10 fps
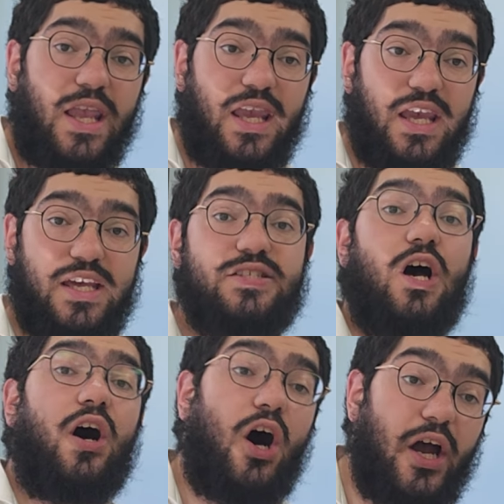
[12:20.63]
is
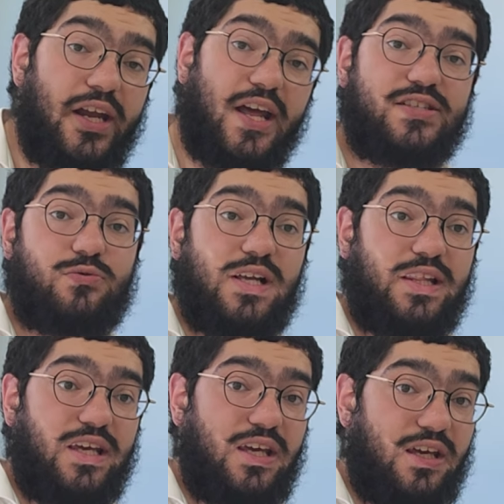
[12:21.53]
oinus
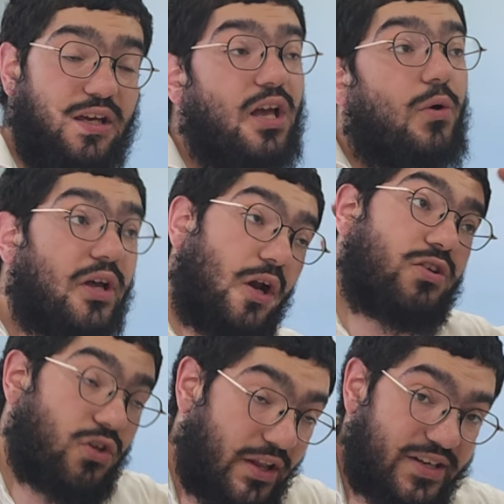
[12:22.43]
really. We can
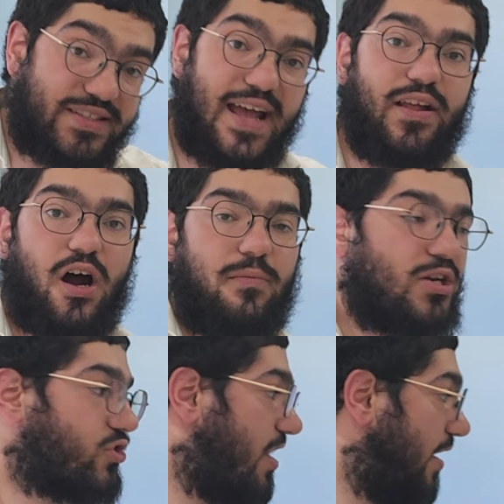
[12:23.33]
also understand our
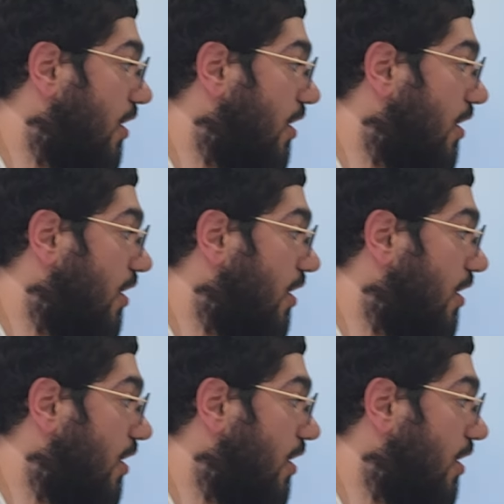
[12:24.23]
Mishnah, that